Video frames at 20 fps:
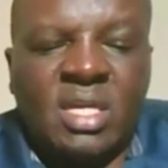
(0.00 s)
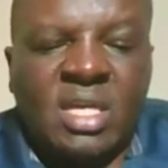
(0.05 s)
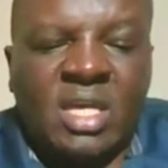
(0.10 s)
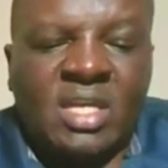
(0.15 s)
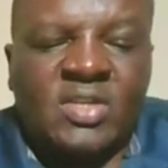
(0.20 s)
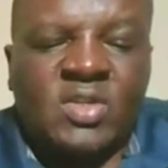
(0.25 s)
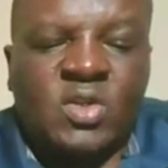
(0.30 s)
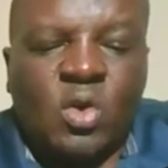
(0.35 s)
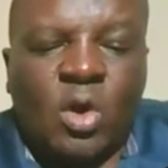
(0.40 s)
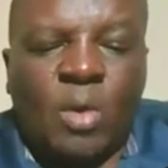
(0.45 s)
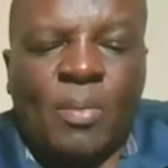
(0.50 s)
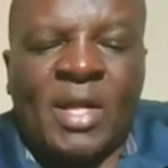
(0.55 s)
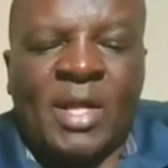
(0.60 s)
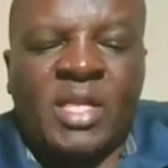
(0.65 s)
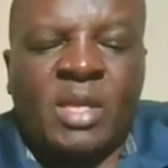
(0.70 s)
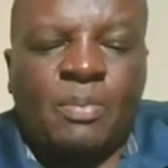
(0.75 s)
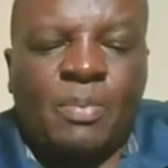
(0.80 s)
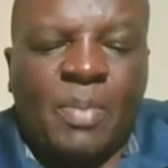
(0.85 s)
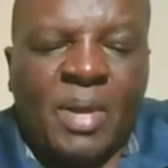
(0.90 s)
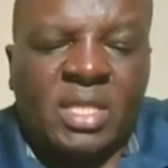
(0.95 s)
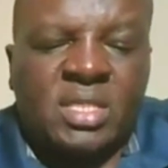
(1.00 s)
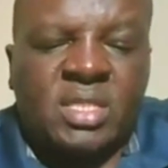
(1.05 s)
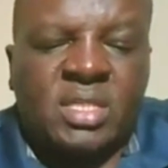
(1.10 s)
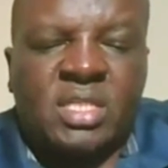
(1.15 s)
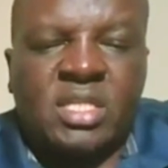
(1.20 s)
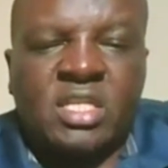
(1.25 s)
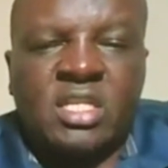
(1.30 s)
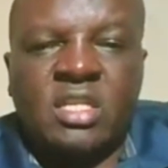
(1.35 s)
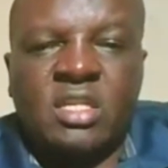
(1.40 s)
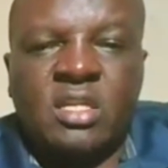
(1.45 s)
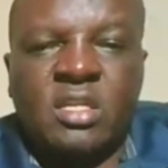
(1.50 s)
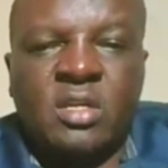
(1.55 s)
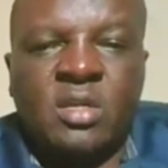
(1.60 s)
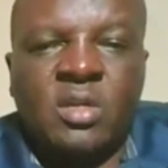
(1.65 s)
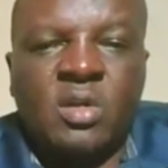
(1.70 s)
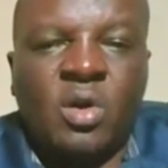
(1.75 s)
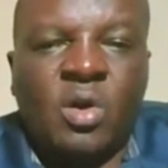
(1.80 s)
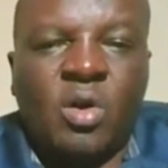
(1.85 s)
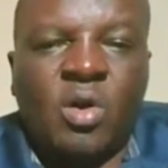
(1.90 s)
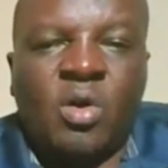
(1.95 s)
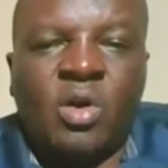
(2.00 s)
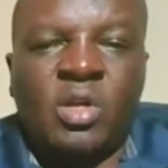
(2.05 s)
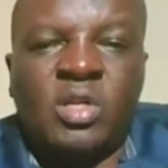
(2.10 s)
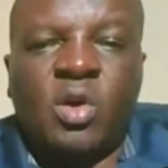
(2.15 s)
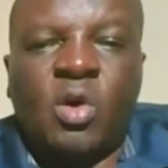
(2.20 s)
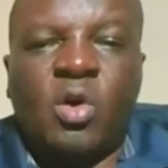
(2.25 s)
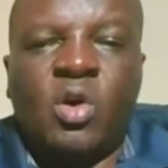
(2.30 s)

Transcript: is normally based on